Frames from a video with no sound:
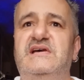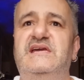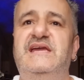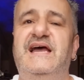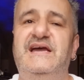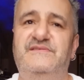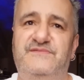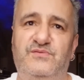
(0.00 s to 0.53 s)
He
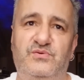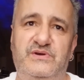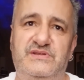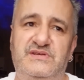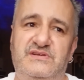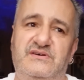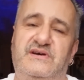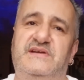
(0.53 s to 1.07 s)
had fought in
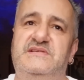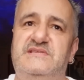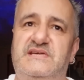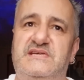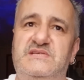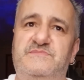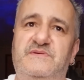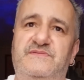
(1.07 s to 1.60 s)
the United
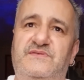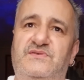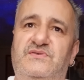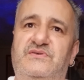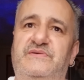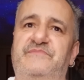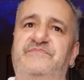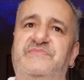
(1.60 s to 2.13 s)
States
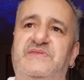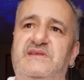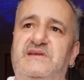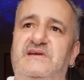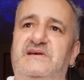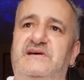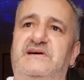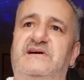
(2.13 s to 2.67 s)
before.
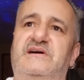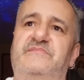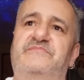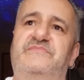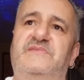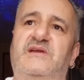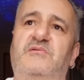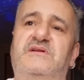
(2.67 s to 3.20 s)

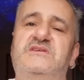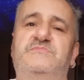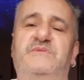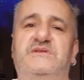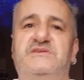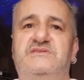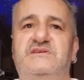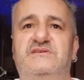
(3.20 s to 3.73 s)
He won a
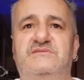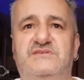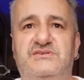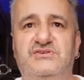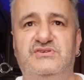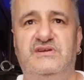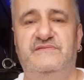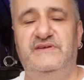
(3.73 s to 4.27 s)
split
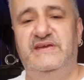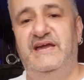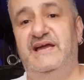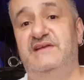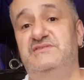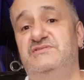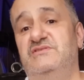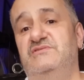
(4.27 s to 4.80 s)
decision over
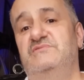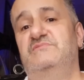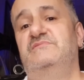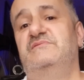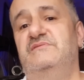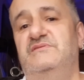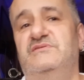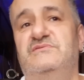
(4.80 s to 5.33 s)
Kan Zhu,
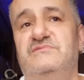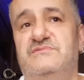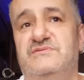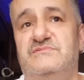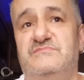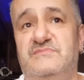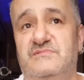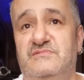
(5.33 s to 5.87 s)
who
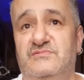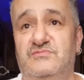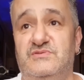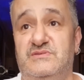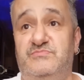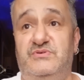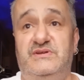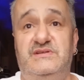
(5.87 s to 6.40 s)

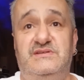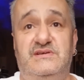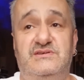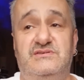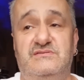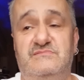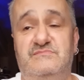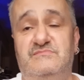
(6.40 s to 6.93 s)
was a pretty
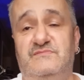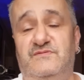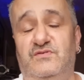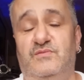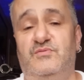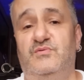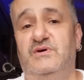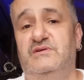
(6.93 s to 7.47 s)
decent
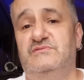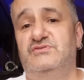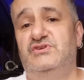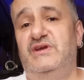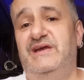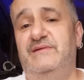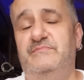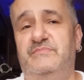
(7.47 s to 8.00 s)
former world
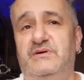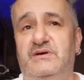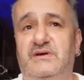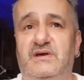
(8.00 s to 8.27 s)
champ.